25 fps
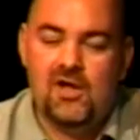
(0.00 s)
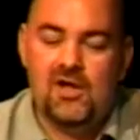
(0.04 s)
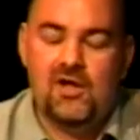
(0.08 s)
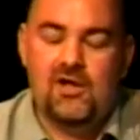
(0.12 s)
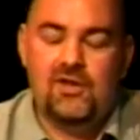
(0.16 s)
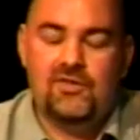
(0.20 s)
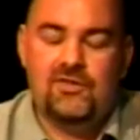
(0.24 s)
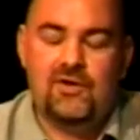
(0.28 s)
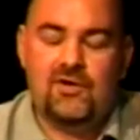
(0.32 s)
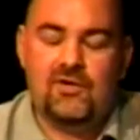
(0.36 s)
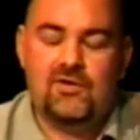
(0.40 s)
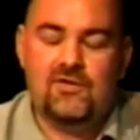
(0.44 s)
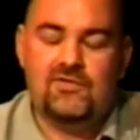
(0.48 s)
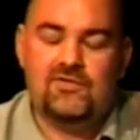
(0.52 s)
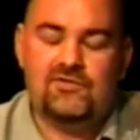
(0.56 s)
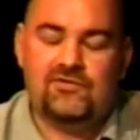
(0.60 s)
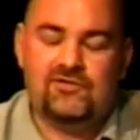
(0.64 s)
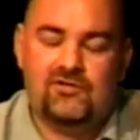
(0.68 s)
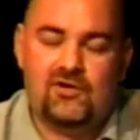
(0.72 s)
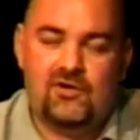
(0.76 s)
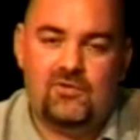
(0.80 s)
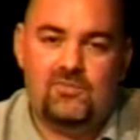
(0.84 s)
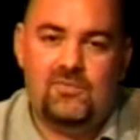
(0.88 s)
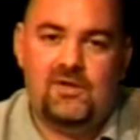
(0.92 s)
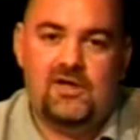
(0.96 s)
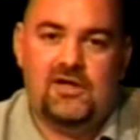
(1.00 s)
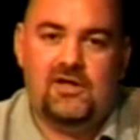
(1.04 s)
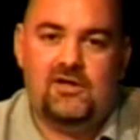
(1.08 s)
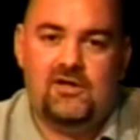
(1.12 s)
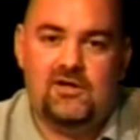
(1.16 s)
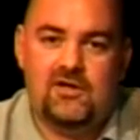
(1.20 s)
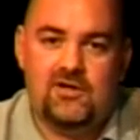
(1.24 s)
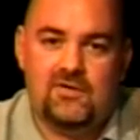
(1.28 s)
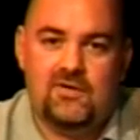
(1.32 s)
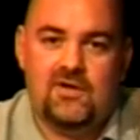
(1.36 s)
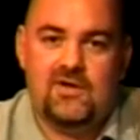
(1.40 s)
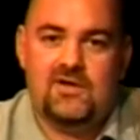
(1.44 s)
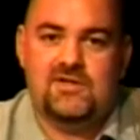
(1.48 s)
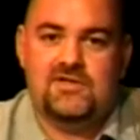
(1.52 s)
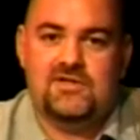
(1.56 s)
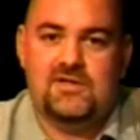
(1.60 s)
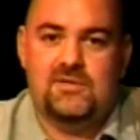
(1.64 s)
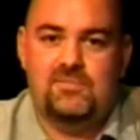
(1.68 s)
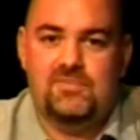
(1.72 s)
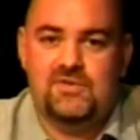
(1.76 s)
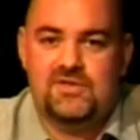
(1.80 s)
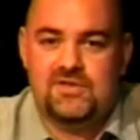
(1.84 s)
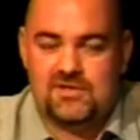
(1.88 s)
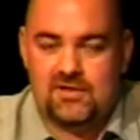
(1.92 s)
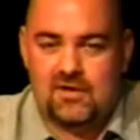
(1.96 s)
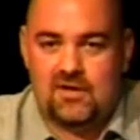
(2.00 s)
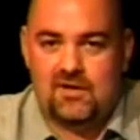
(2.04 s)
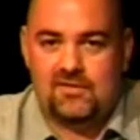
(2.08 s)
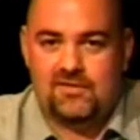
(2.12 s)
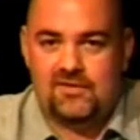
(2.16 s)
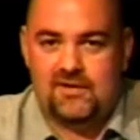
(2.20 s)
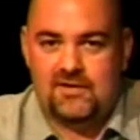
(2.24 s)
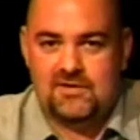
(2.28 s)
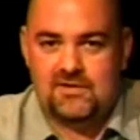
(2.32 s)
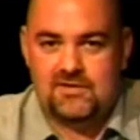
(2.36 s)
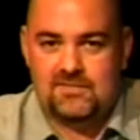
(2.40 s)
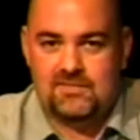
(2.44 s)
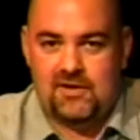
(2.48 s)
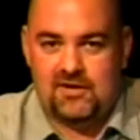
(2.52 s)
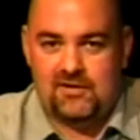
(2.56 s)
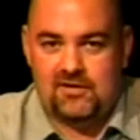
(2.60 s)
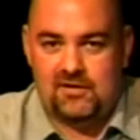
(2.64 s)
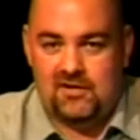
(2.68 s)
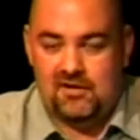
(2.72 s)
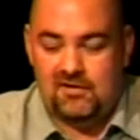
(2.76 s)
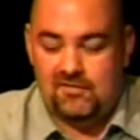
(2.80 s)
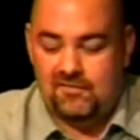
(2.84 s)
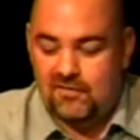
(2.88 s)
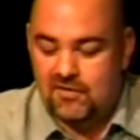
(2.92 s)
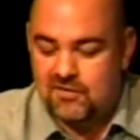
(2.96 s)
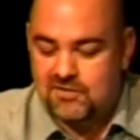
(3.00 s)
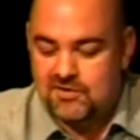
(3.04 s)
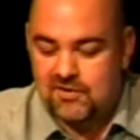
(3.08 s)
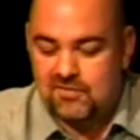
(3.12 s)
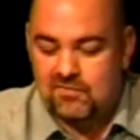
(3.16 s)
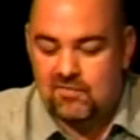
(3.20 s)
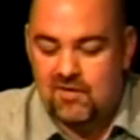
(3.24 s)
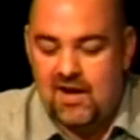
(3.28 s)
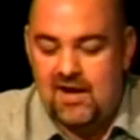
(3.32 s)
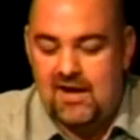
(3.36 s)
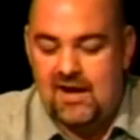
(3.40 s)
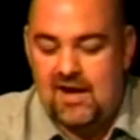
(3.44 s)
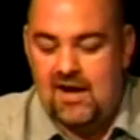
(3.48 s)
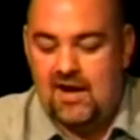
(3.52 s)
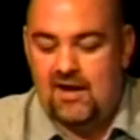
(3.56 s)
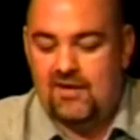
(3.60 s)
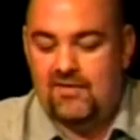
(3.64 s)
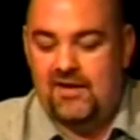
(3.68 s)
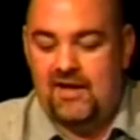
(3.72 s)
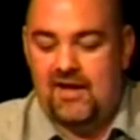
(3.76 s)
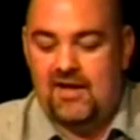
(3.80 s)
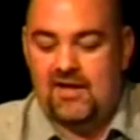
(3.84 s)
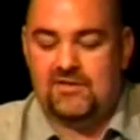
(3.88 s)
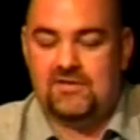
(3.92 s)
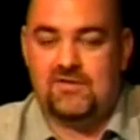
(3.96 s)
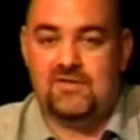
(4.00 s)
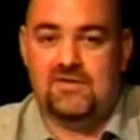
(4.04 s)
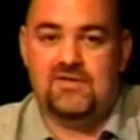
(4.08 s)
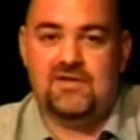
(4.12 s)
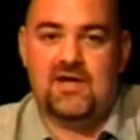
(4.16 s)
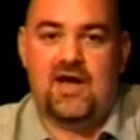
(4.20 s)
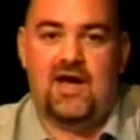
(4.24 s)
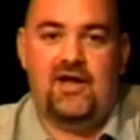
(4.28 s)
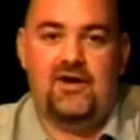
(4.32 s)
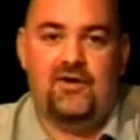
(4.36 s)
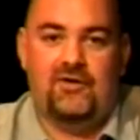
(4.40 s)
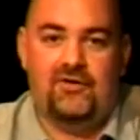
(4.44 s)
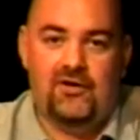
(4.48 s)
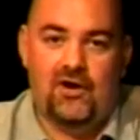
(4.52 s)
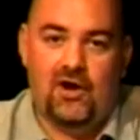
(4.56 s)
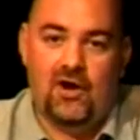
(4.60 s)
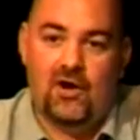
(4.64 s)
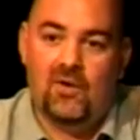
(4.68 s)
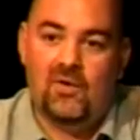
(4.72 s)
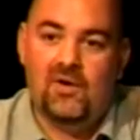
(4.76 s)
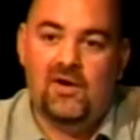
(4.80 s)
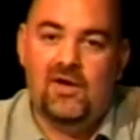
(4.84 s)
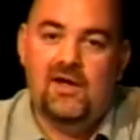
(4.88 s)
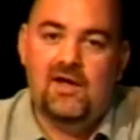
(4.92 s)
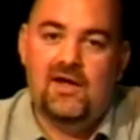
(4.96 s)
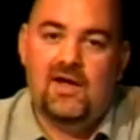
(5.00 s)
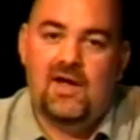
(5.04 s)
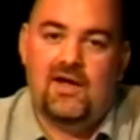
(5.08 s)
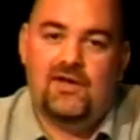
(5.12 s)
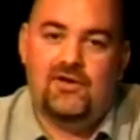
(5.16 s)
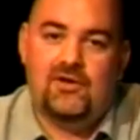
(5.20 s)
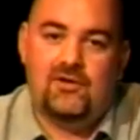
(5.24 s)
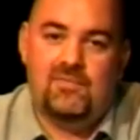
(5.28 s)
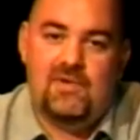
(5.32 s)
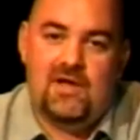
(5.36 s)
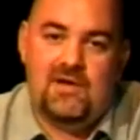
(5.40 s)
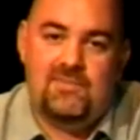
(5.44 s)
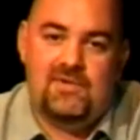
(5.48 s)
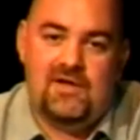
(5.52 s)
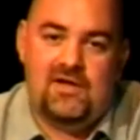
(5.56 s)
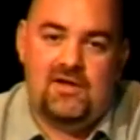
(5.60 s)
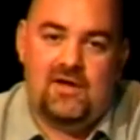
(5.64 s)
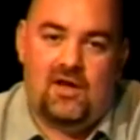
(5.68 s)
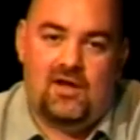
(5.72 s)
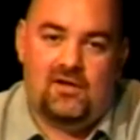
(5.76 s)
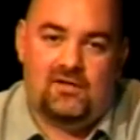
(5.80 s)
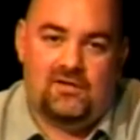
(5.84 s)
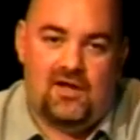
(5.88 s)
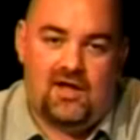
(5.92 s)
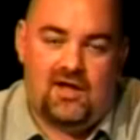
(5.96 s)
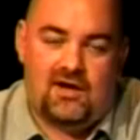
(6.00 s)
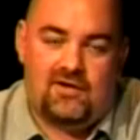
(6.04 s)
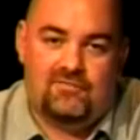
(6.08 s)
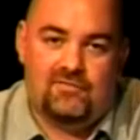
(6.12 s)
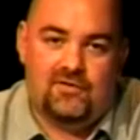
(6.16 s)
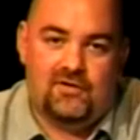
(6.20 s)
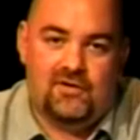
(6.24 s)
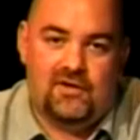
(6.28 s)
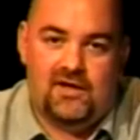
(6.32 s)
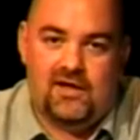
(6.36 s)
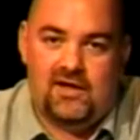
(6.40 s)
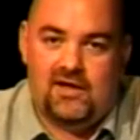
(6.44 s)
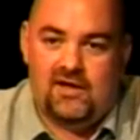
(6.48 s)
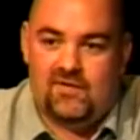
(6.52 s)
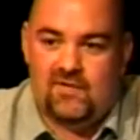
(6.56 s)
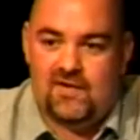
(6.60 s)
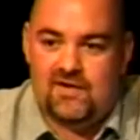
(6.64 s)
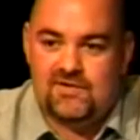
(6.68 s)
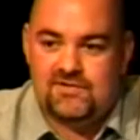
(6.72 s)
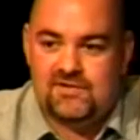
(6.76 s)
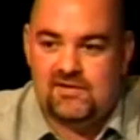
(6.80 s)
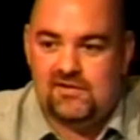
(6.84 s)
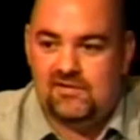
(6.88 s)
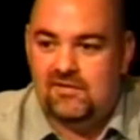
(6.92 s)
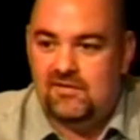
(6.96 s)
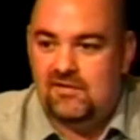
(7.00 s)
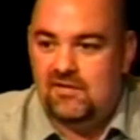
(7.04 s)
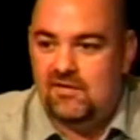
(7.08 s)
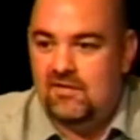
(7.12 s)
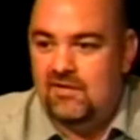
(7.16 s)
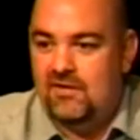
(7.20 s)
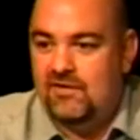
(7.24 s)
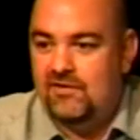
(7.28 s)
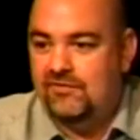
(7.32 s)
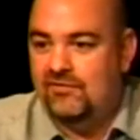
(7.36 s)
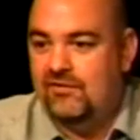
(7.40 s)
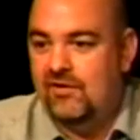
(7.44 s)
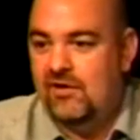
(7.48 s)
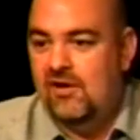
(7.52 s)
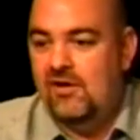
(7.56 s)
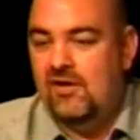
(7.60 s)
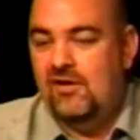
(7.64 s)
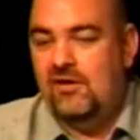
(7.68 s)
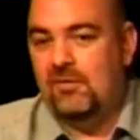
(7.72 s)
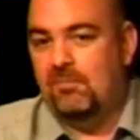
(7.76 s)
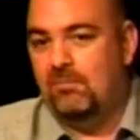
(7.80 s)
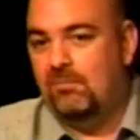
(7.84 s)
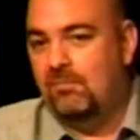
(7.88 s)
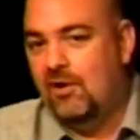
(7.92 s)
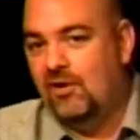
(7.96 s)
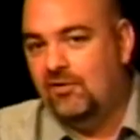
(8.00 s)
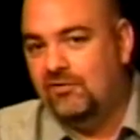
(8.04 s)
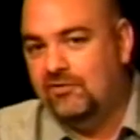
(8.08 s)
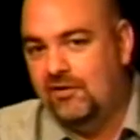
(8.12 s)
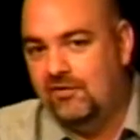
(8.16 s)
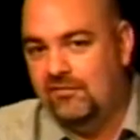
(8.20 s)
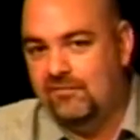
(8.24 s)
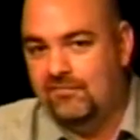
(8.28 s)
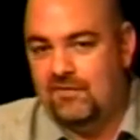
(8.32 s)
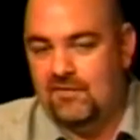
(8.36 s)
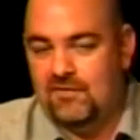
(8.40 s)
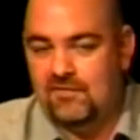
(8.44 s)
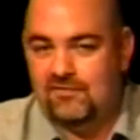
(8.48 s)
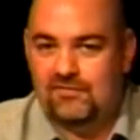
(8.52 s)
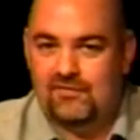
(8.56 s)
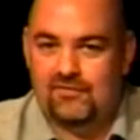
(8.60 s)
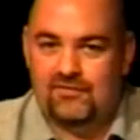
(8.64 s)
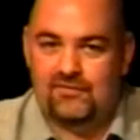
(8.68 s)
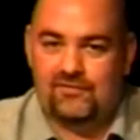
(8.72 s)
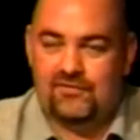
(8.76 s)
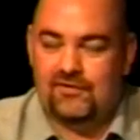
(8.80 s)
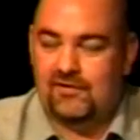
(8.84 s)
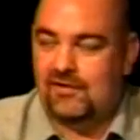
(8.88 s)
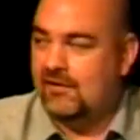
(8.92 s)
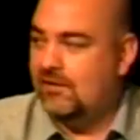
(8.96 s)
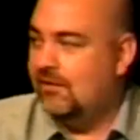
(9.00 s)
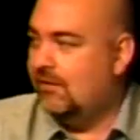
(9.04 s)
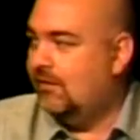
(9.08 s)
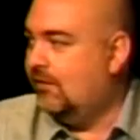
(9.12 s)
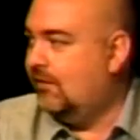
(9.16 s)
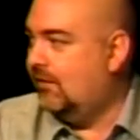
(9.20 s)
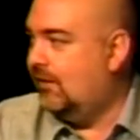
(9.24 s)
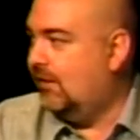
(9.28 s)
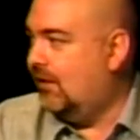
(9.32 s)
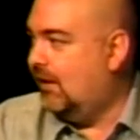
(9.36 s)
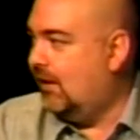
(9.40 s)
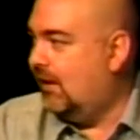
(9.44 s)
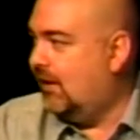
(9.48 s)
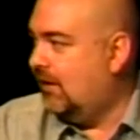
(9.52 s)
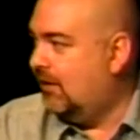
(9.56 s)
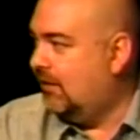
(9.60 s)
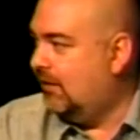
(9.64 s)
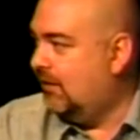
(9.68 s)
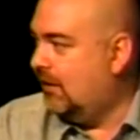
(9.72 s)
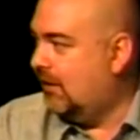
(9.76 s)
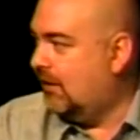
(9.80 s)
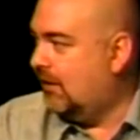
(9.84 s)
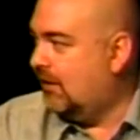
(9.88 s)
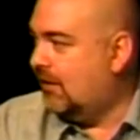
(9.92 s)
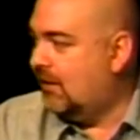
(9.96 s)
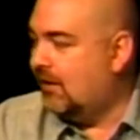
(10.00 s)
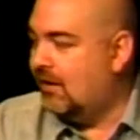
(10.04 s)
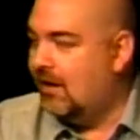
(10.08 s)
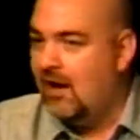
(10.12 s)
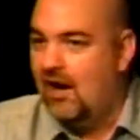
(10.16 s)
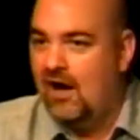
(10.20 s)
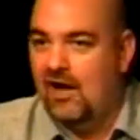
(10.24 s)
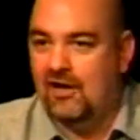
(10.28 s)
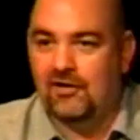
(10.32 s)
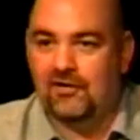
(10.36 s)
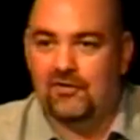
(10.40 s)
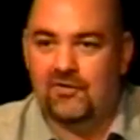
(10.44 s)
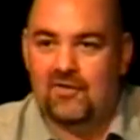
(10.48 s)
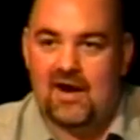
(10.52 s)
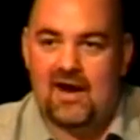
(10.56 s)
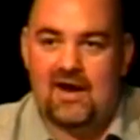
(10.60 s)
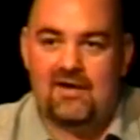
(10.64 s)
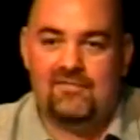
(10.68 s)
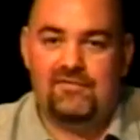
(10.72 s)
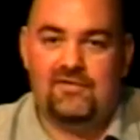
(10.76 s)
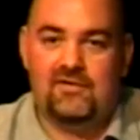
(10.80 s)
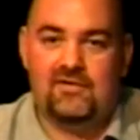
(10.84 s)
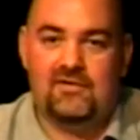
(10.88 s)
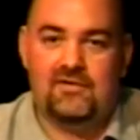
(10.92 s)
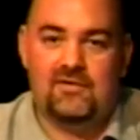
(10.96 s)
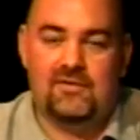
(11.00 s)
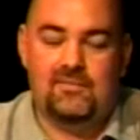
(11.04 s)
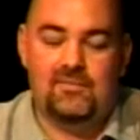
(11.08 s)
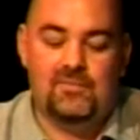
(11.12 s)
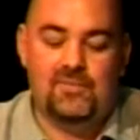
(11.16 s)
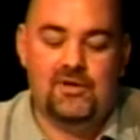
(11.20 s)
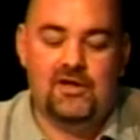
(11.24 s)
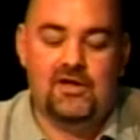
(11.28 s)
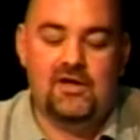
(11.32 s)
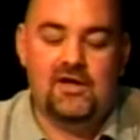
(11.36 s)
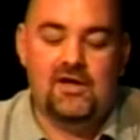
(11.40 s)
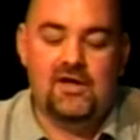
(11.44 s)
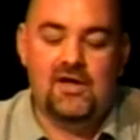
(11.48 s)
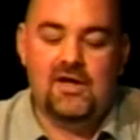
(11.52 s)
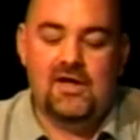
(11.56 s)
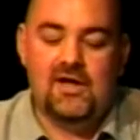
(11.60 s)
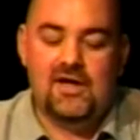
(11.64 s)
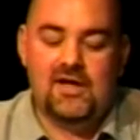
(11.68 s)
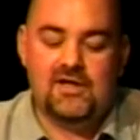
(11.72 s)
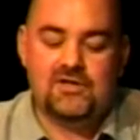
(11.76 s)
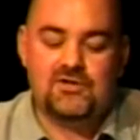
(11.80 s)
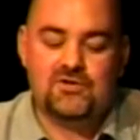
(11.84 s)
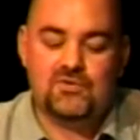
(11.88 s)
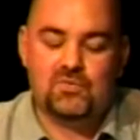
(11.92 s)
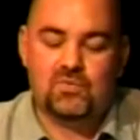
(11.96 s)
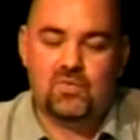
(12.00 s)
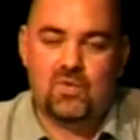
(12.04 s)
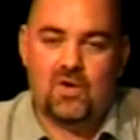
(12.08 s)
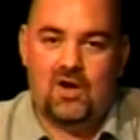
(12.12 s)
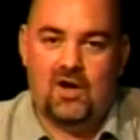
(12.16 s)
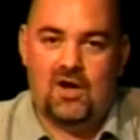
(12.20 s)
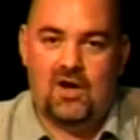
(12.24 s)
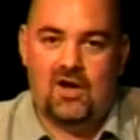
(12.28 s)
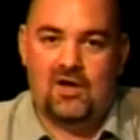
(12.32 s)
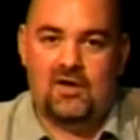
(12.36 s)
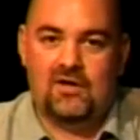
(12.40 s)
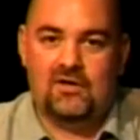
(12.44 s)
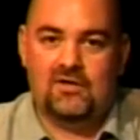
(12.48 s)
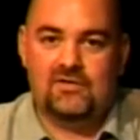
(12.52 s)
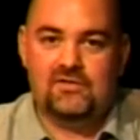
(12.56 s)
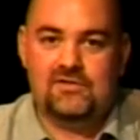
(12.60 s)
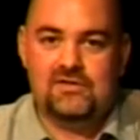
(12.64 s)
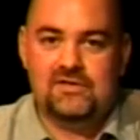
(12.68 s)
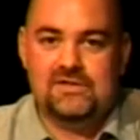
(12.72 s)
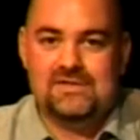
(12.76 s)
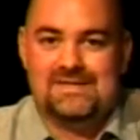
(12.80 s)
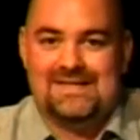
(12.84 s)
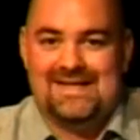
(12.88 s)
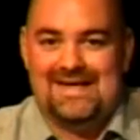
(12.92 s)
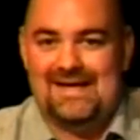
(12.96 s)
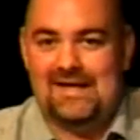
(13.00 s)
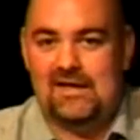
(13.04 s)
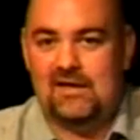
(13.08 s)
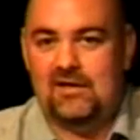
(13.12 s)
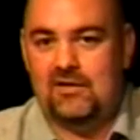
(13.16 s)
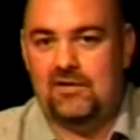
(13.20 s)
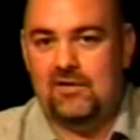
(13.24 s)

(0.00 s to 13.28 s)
there are so many curious and bizarre things about the universe, and right now the answer is I don't know. And there may be a lot of really interesting theories, multiverses and holographic, but it's wrong to take